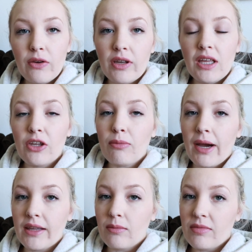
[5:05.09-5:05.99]
You can either
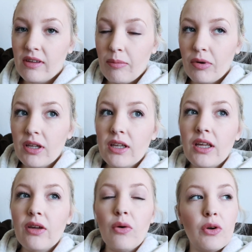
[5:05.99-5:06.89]
buy them
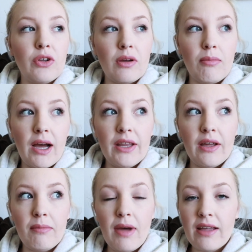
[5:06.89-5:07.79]
separately or you can buy
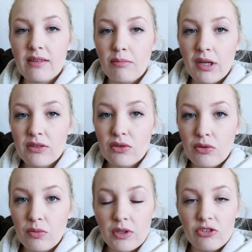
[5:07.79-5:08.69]
them as a
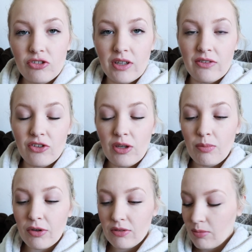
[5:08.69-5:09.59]
bundle, which is
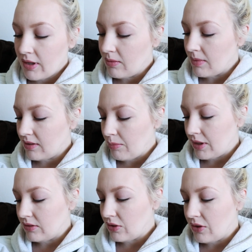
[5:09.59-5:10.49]
cheaper to buy them as a
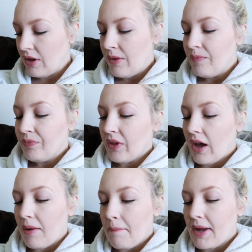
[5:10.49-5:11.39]
bundle.
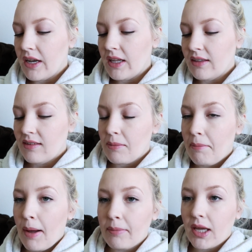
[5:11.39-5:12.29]
Um, but it's some
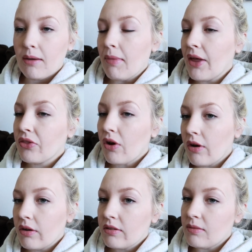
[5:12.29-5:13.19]
pumpkin math
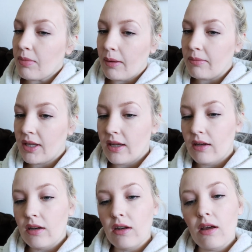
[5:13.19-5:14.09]
cards,
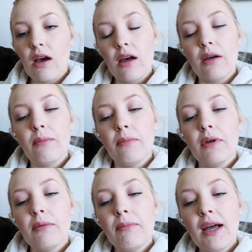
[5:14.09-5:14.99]
pumpkin um,
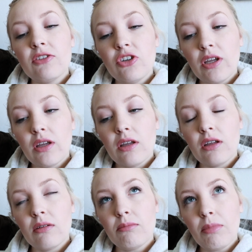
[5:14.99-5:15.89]

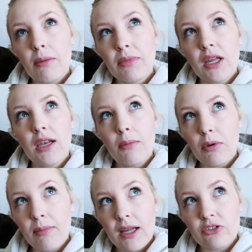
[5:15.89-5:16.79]
matching, pumpkin
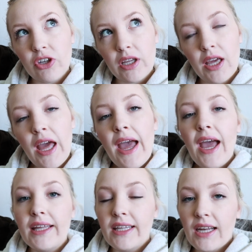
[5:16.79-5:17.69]
number matching,
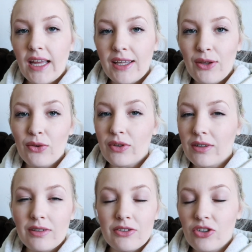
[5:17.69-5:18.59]
and then a cute
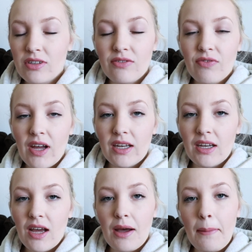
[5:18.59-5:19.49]
little, just
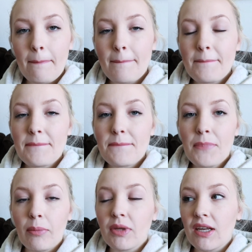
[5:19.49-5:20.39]
fun um,
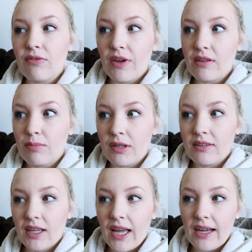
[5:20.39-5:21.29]
pumpkin face
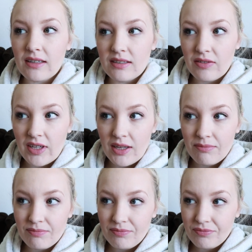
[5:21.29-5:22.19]
building activity.
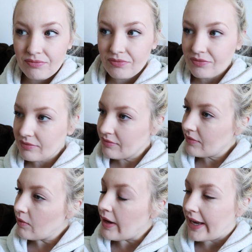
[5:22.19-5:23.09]

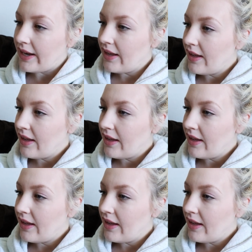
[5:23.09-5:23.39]
What?